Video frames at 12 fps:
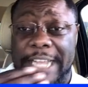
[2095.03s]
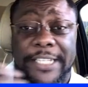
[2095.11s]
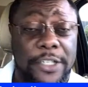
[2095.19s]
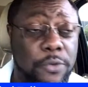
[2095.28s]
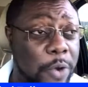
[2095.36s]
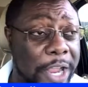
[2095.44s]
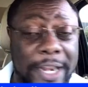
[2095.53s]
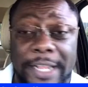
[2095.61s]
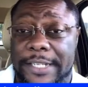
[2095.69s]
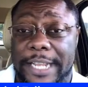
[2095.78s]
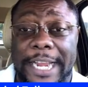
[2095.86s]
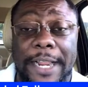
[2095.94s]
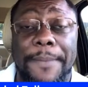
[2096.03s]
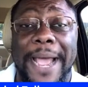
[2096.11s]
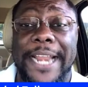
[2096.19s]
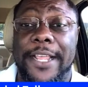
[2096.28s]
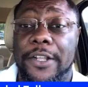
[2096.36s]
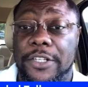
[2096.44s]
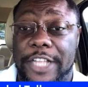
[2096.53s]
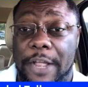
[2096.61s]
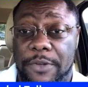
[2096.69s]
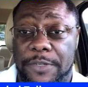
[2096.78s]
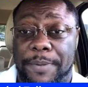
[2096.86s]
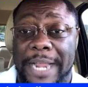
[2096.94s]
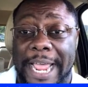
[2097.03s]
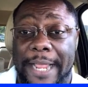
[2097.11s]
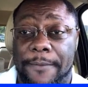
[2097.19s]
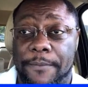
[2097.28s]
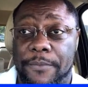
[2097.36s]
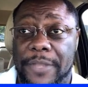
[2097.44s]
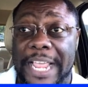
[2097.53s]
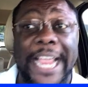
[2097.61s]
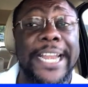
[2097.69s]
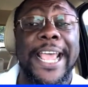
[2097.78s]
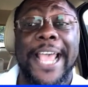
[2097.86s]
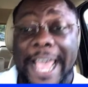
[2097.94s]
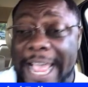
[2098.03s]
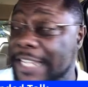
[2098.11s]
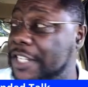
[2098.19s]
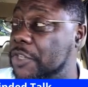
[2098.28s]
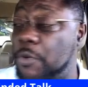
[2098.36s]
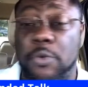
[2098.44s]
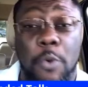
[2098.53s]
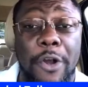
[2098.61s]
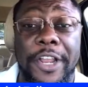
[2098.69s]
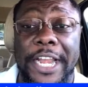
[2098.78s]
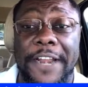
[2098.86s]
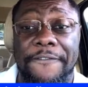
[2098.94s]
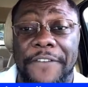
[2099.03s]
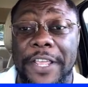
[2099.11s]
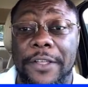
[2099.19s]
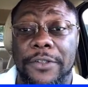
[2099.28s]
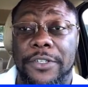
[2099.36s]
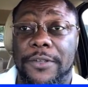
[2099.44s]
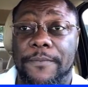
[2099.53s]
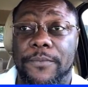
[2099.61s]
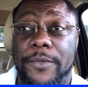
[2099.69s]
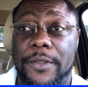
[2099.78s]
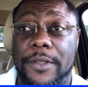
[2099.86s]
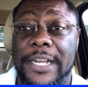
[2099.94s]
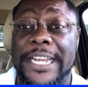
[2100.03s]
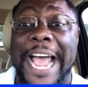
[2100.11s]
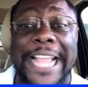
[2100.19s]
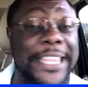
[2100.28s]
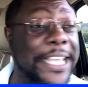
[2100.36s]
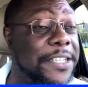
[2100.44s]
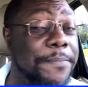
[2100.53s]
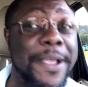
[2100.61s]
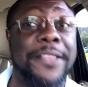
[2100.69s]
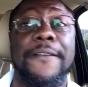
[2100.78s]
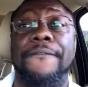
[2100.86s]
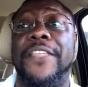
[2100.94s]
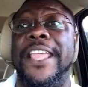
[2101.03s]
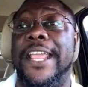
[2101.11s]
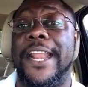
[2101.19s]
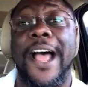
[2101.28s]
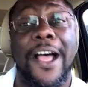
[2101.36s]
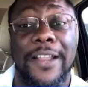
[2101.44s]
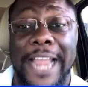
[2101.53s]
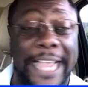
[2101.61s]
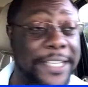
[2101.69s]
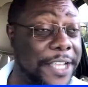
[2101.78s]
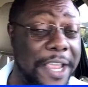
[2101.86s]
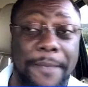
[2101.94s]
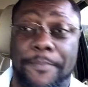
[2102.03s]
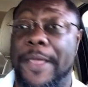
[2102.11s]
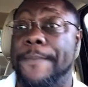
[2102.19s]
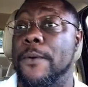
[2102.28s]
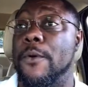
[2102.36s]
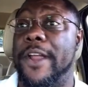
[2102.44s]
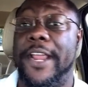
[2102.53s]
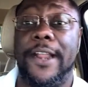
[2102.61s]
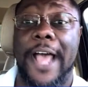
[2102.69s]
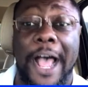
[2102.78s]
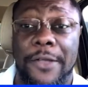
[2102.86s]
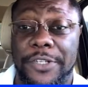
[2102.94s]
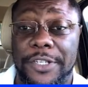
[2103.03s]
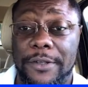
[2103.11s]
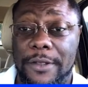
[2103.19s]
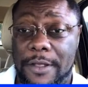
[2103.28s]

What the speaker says: as well as anybody else that was black. And their asses would work in the fields. Not this myth of thinking all light-skinned people were in the house.